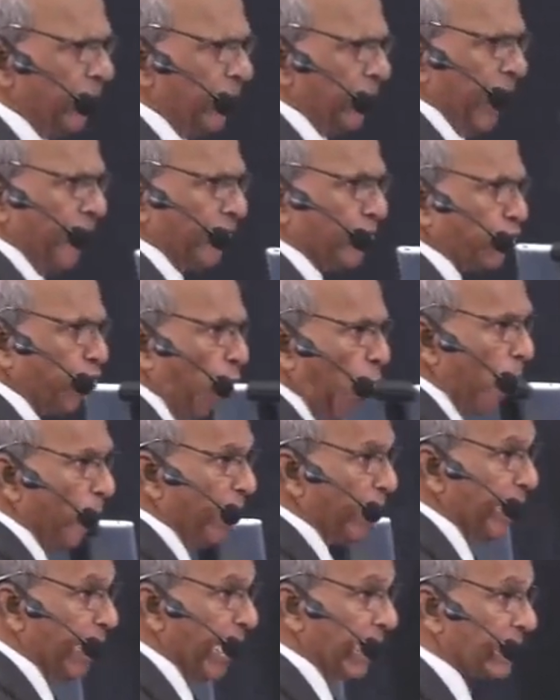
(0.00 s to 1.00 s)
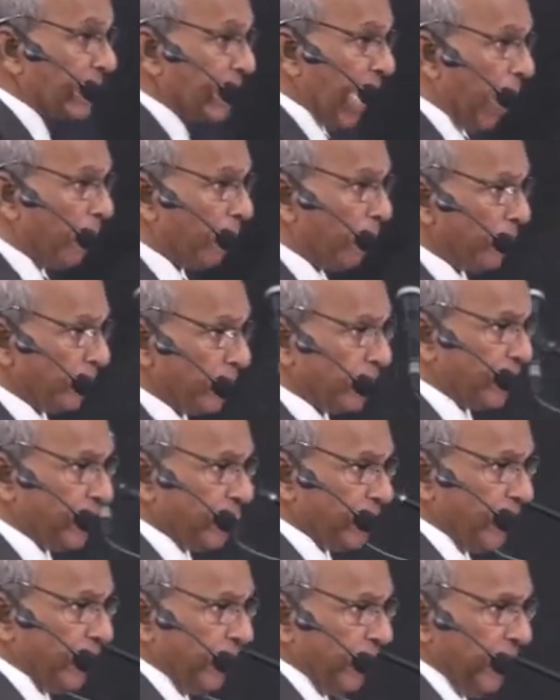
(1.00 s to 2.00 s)
We have so many
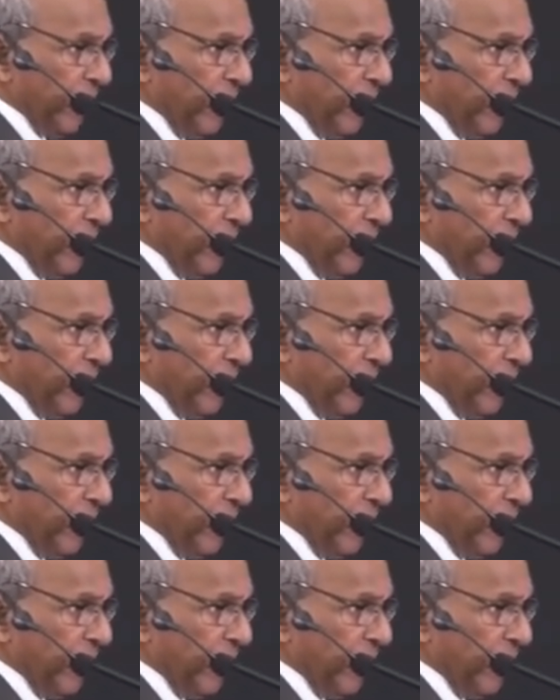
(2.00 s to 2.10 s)
examples.